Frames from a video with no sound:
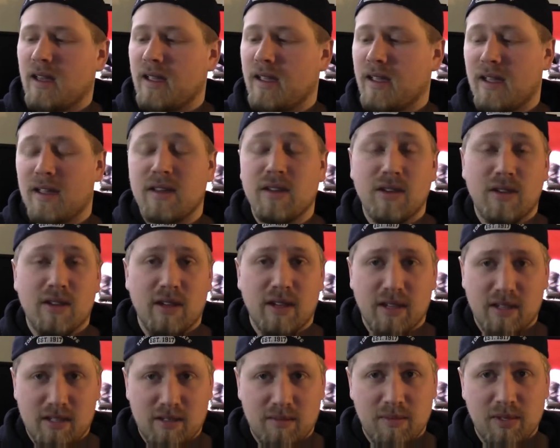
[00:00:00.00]
again, you
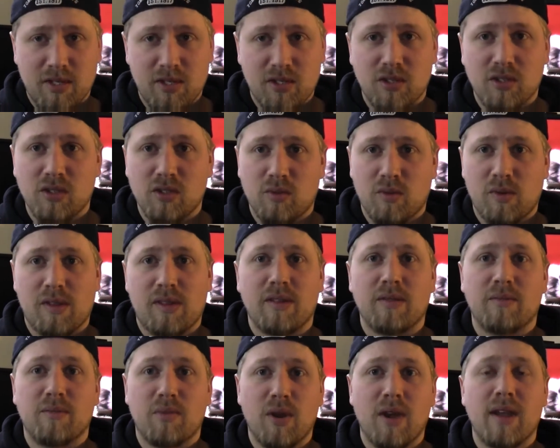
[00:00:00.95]
can get some issues with
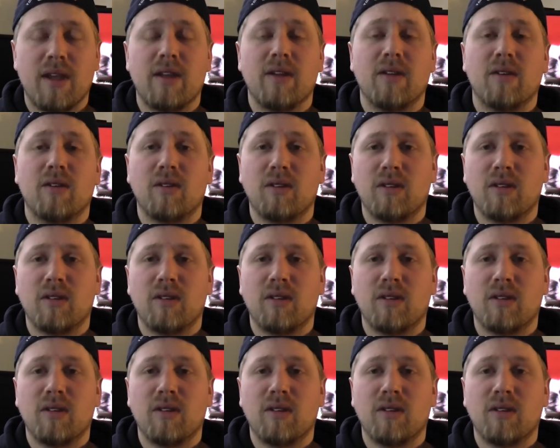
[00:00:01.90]
it breaking